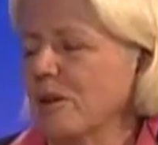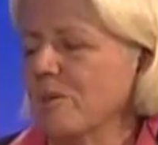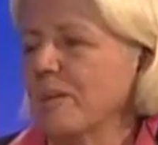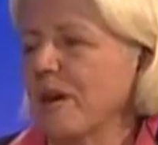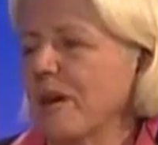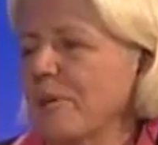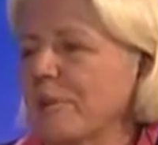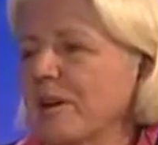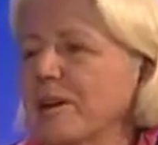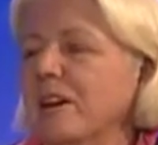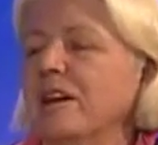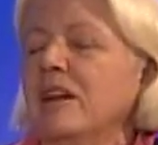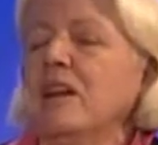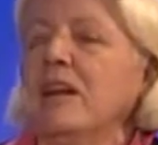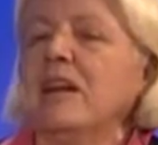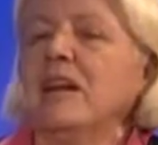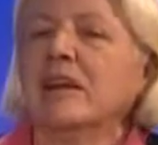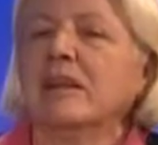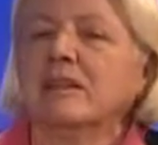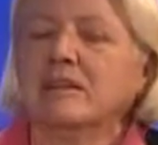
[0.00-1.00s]
amendment.
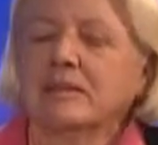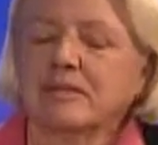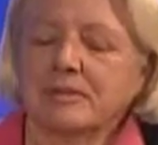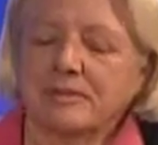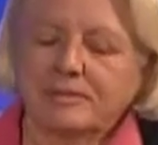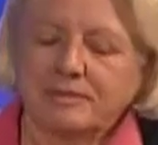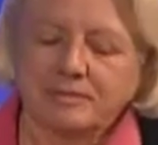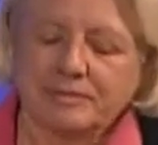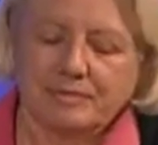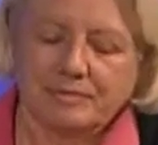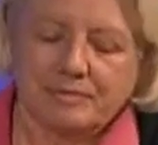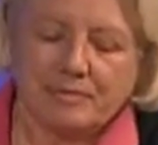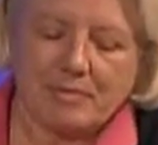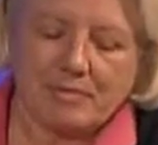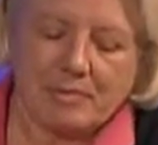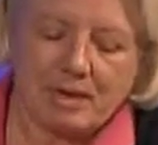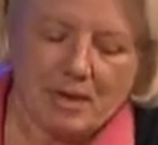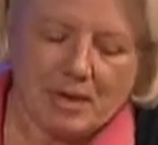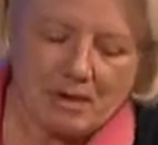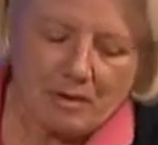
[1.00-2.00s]
So now Lambda has
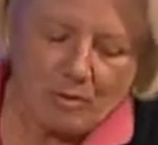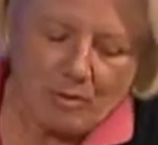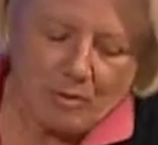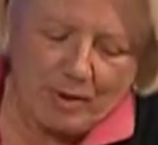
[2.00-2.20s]
filed a case.